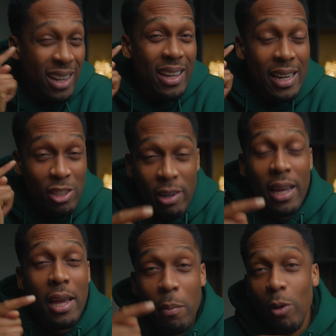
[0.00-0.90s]
can
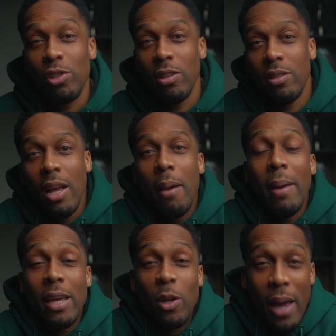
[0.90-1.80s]
trigger emotions,
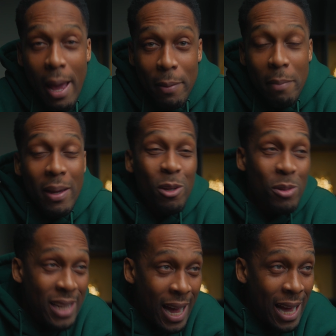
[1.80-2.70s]
make you happy, make you
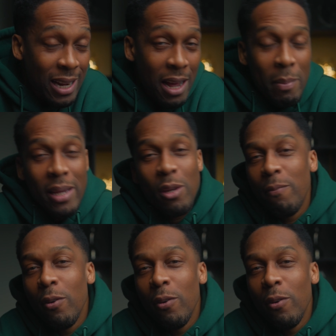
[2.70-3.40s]
sad, make you